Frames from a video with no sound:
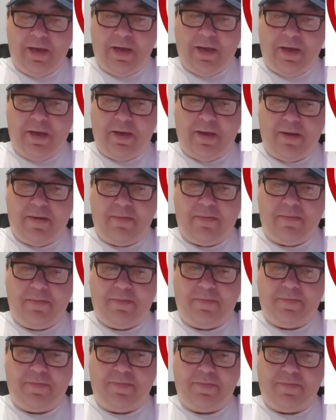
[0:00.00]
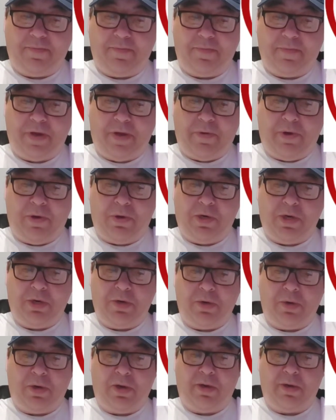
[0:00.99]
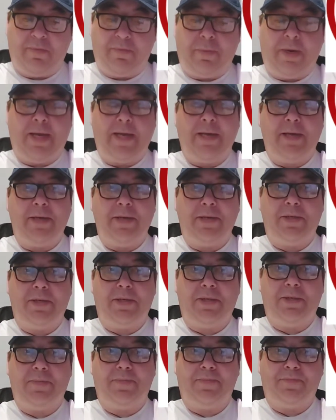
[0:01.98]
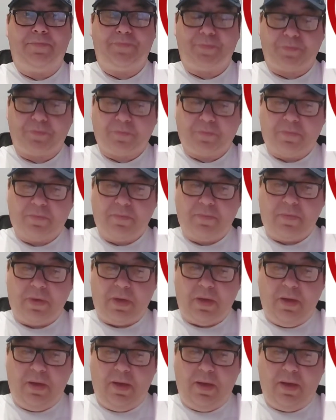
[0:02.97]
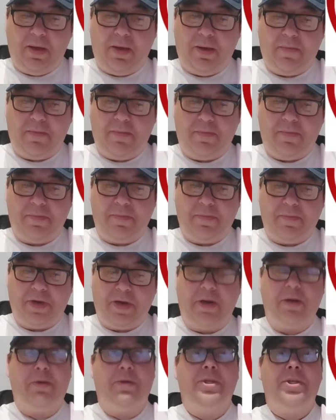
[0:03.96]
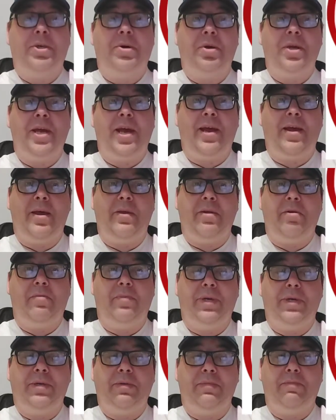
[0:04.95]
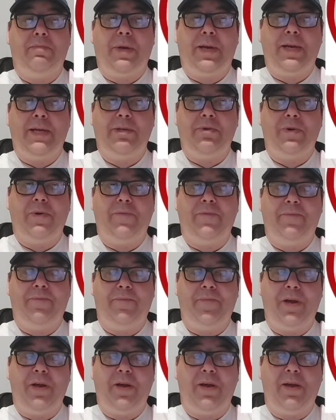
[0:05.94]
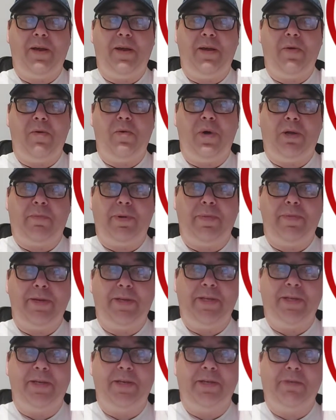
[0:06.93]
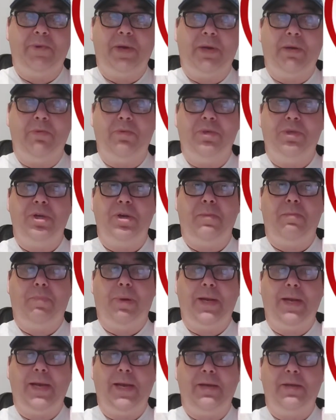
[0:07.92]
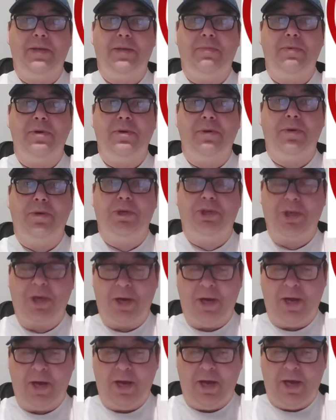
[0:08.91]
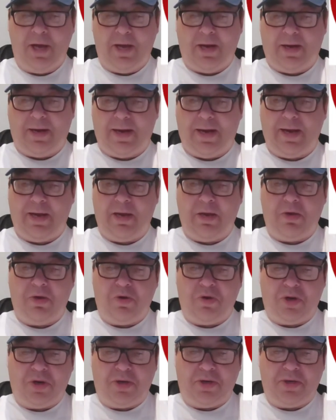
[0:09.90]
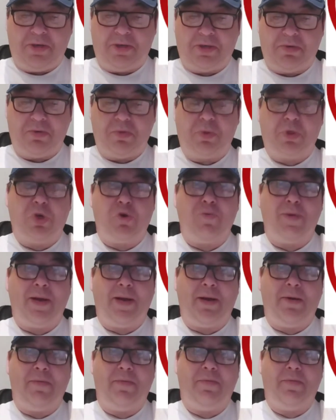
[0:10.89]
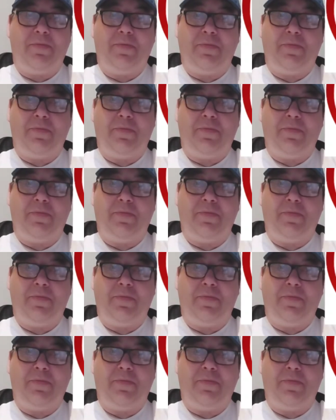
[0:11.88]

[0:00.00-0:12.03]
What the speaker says: I want my duck loan players, and also, yeah, there'll be some players who I'll be missing as well, who's not played as much, like young'uns who's come in,